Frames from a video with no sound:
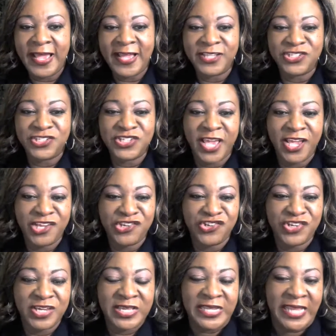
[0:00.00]

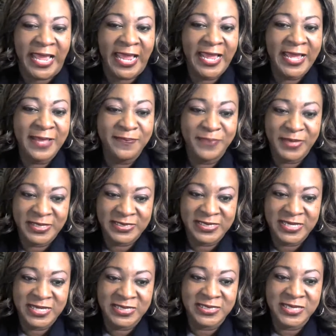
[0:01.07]
education, and
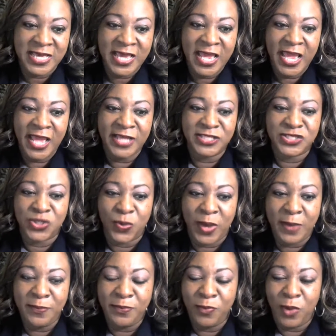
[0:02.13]
business. And so
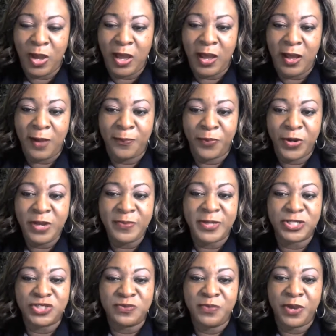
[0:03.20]
I'm pretty
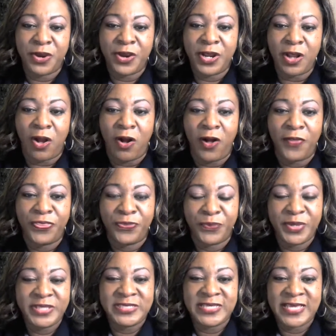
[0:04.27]
much married all
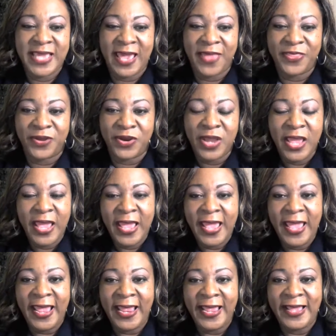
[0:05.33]
three together
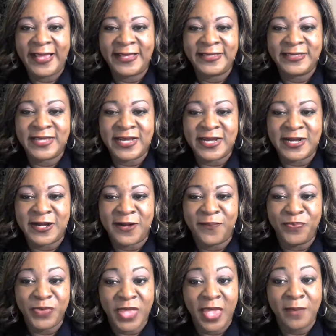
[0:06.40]
and
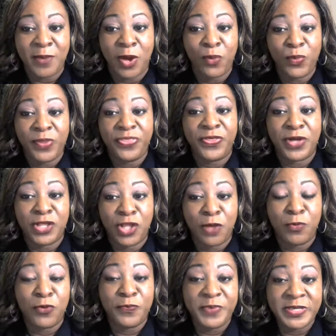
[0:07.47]
came up with the
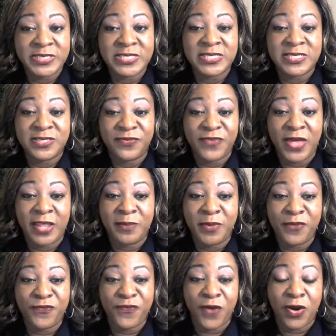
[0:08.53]
Global Business
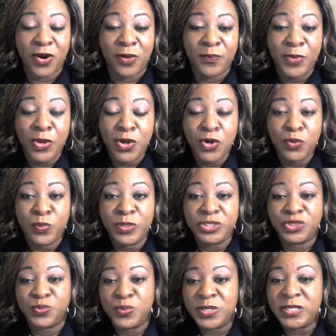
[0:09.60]
Development Firm,
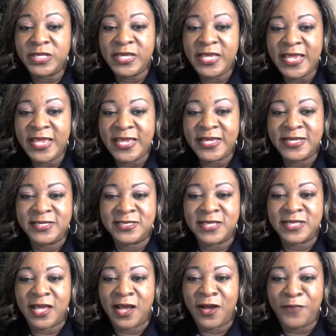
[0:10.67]
which really is
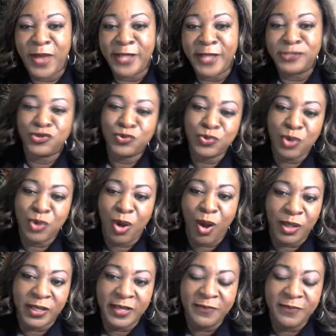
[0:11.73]
my true
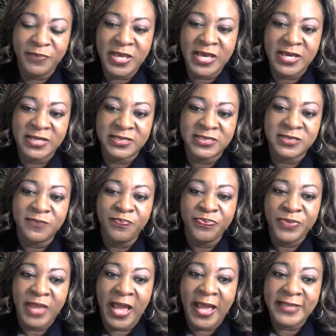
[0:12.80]
calling, because
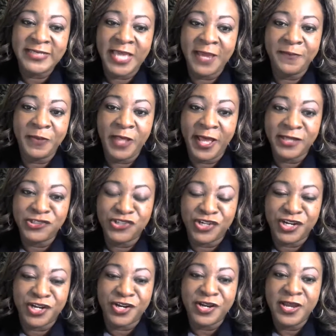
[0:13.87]
I take
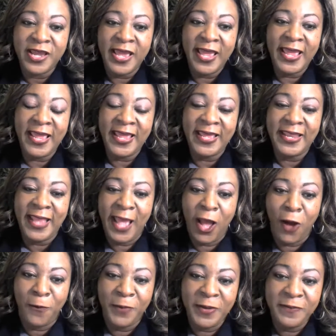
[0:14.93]
pleasure in
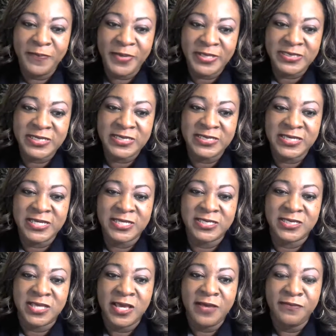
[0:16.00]
helping
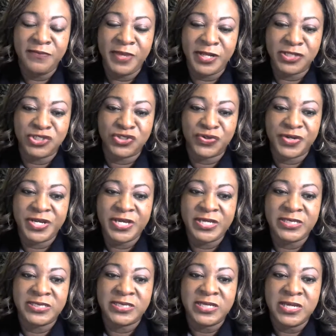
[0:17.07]
businesses,
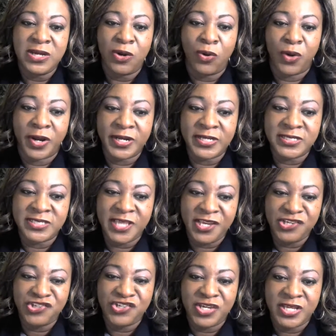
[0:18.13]
ministries,
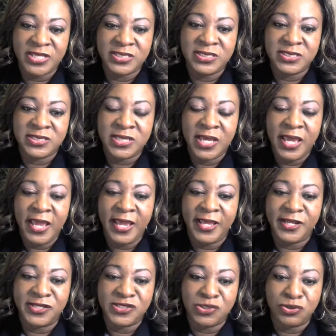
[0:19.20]
organizations,
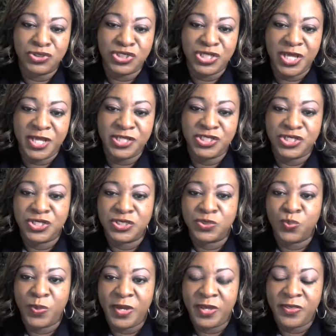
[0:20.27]
and associations
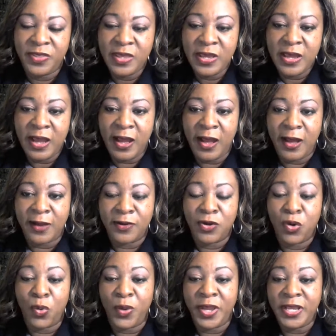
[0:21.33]
with
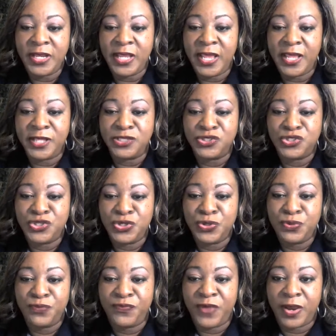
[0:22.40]
going
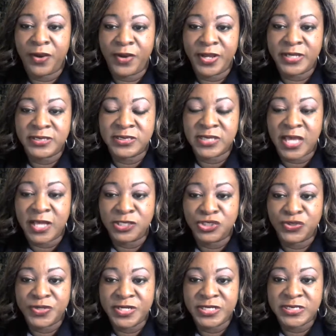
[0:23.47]
into various
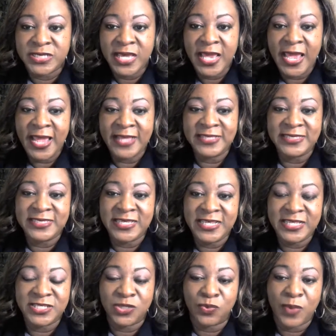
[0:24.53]
countries and
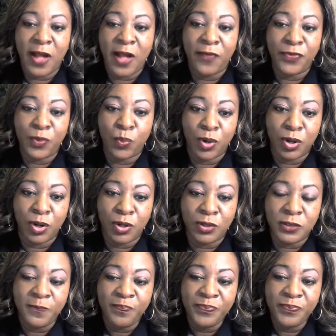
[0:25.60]
cities around the
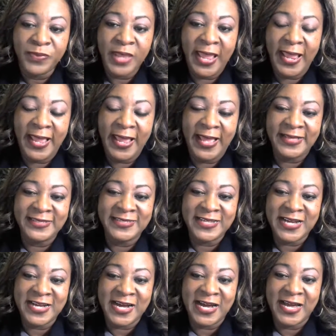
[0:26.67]
world. And
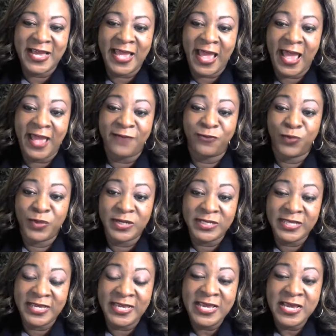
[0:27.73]
I've
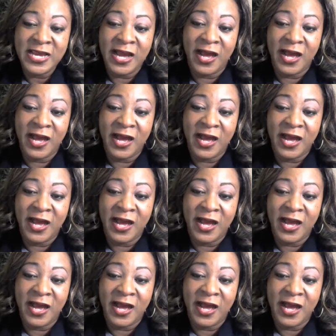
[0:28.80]
really